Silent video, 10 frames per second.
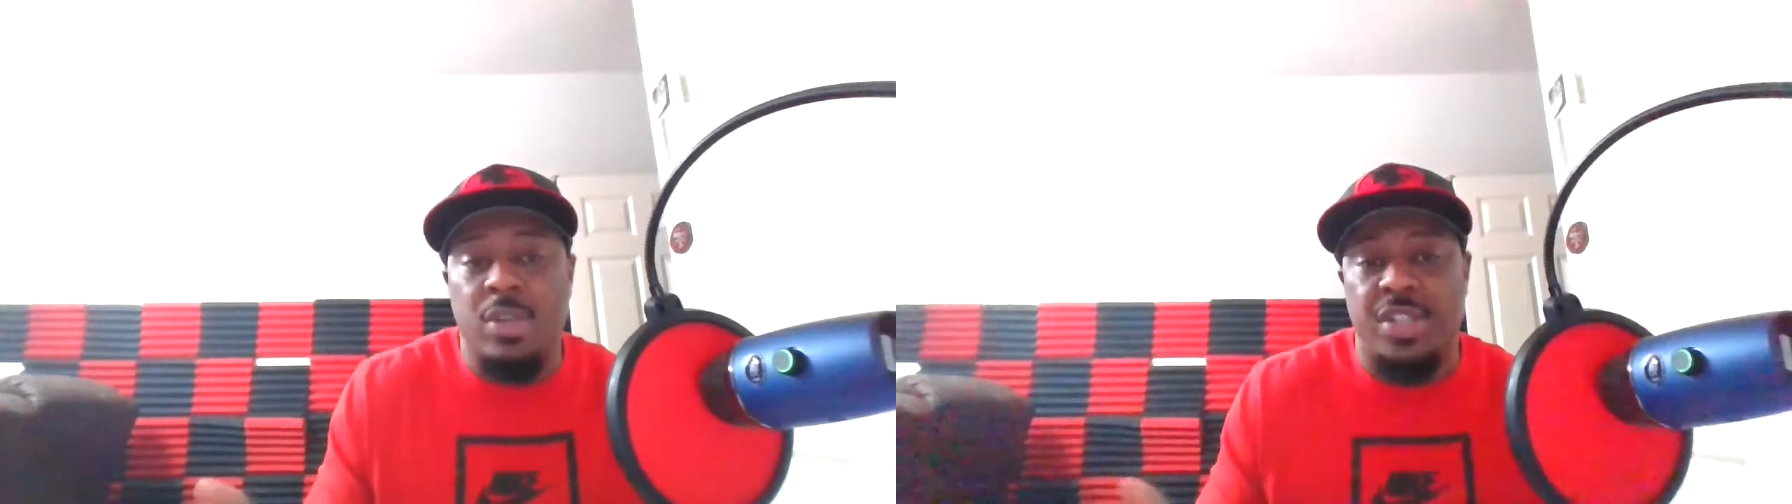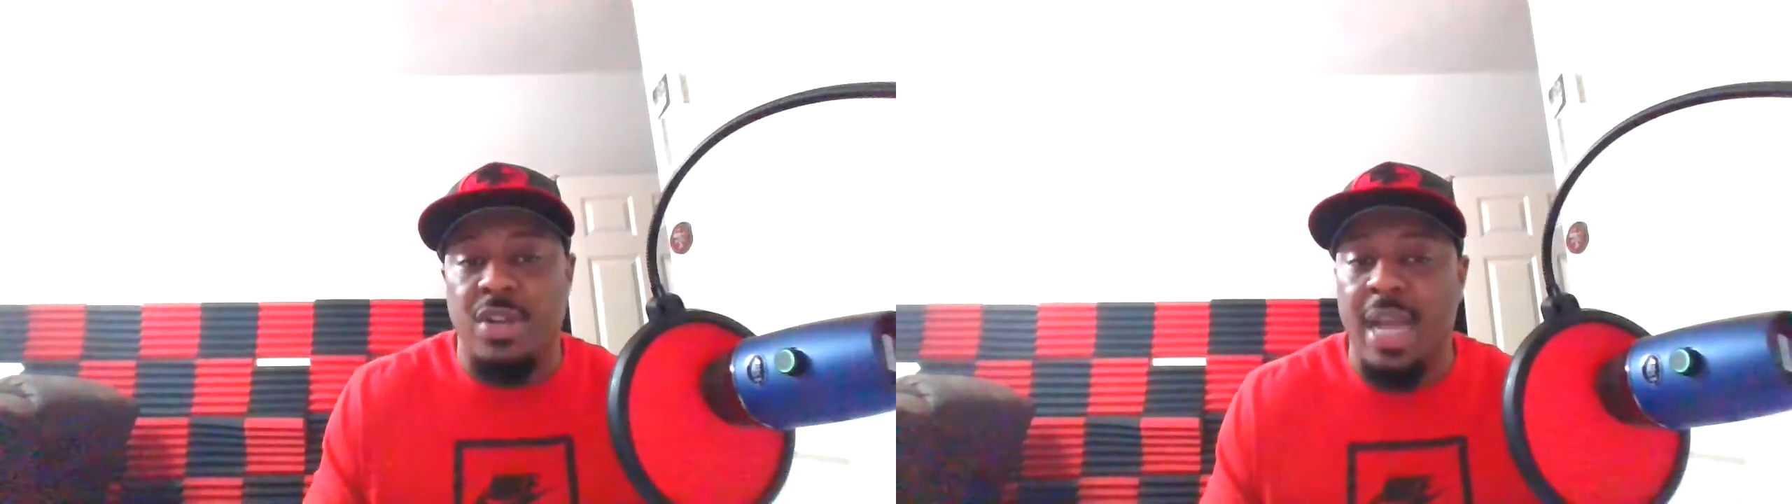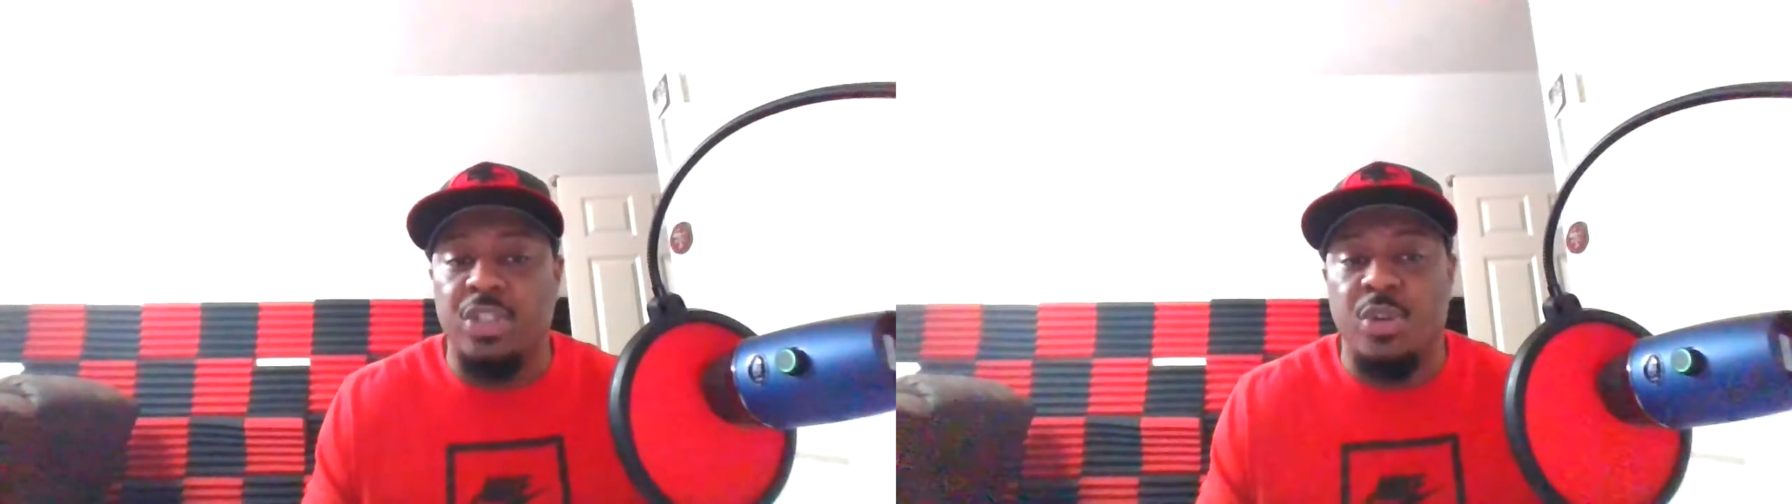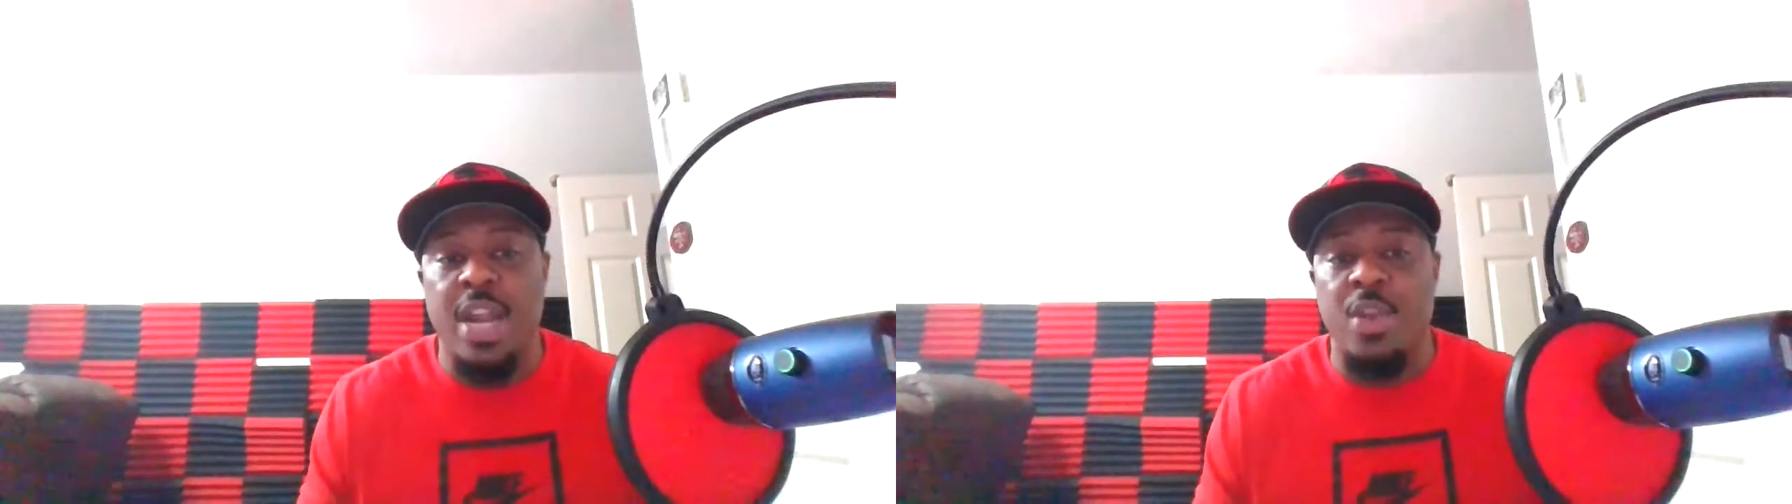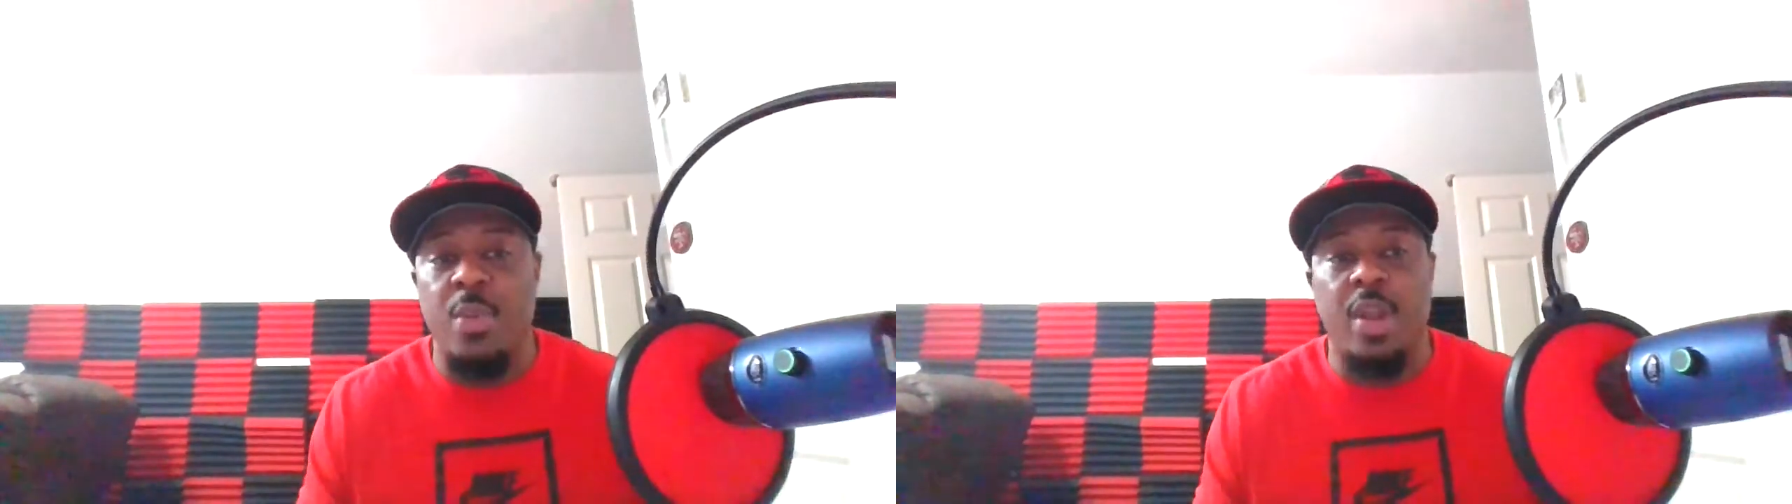we're still not
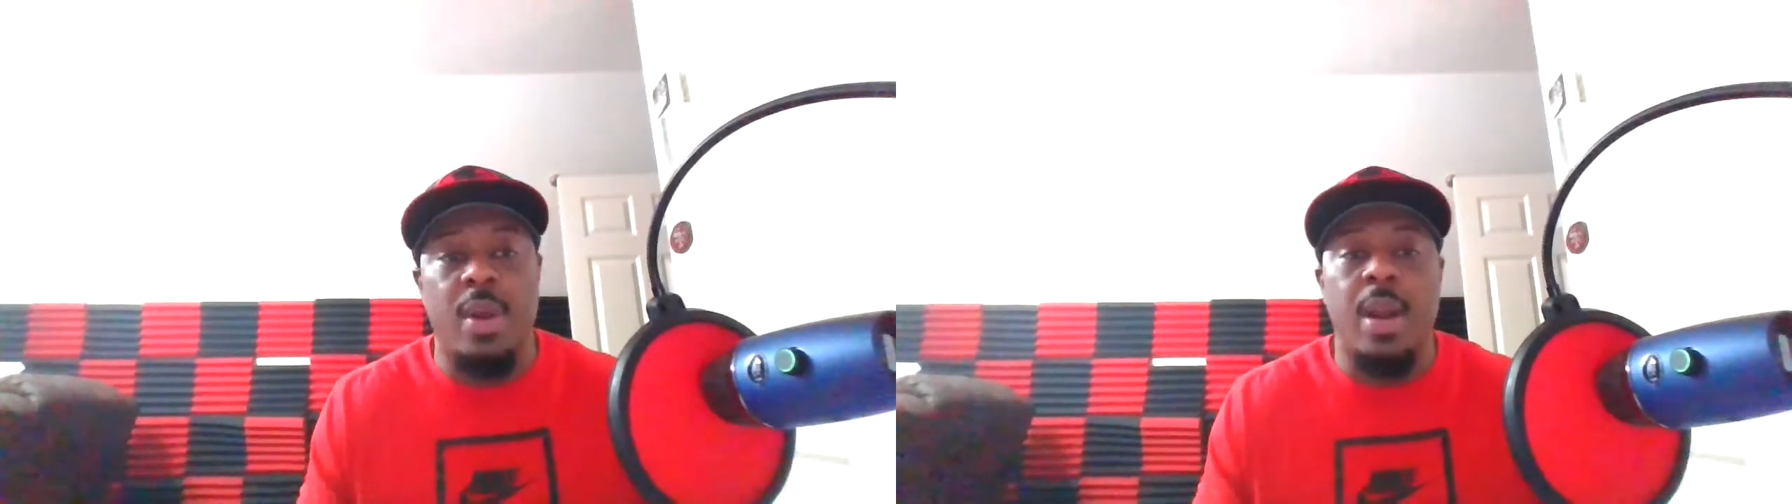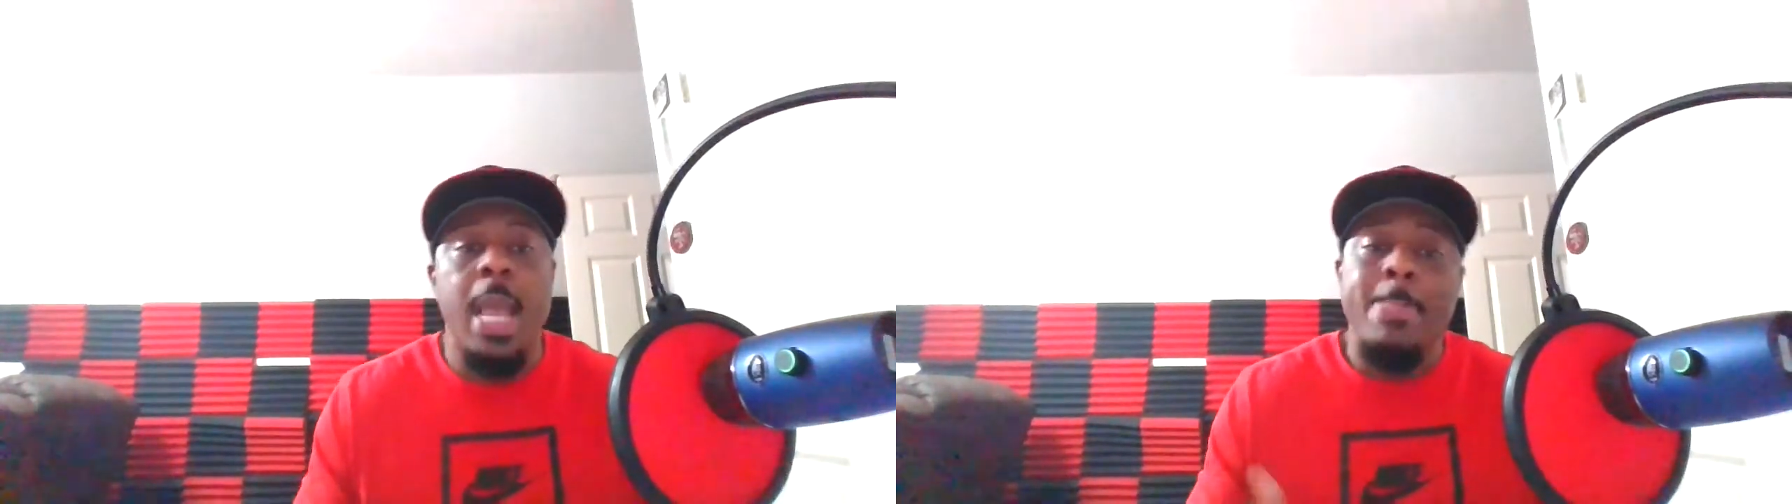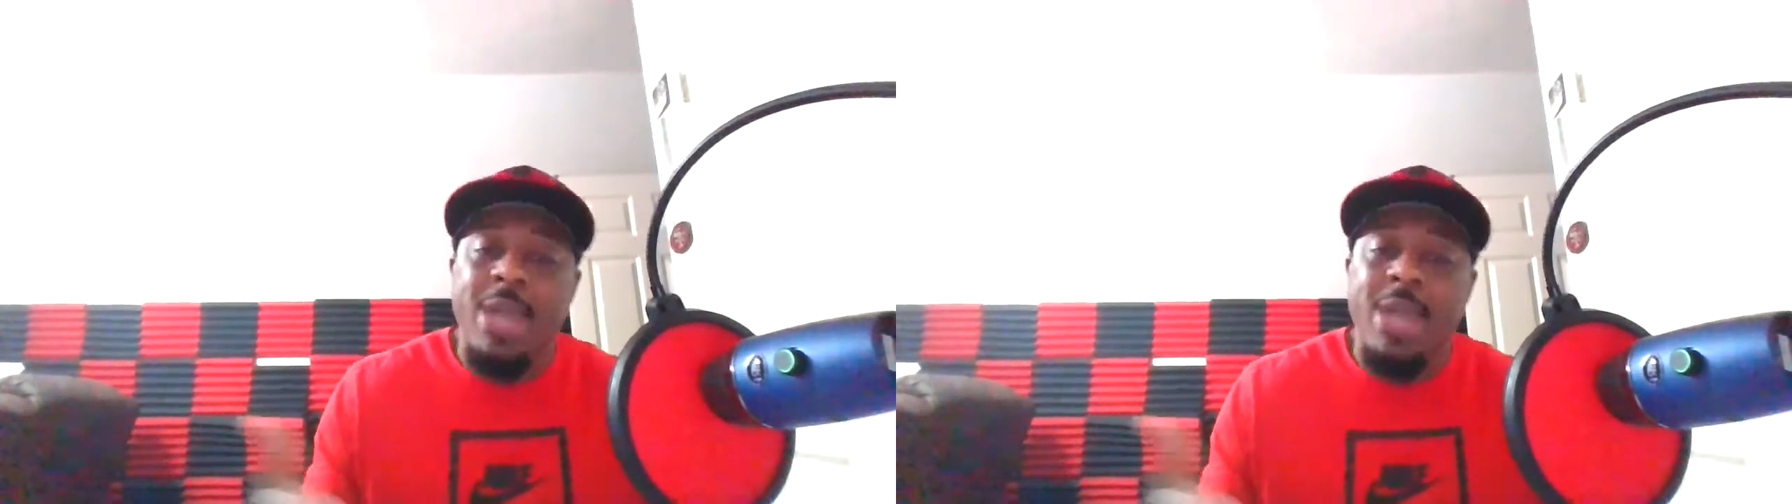trading you anywhere